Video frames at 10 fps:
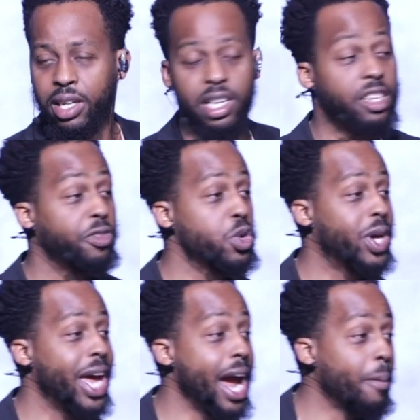Because if you
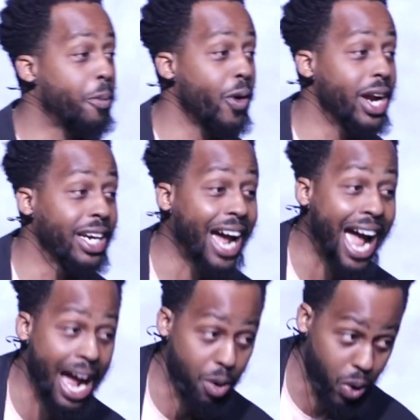can't pray an
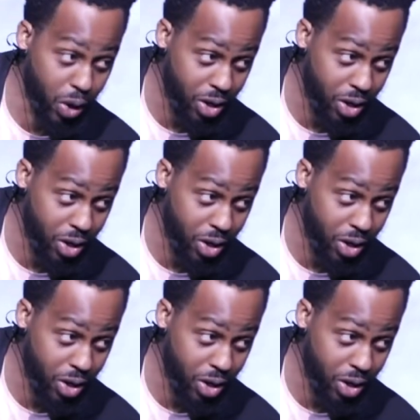hour,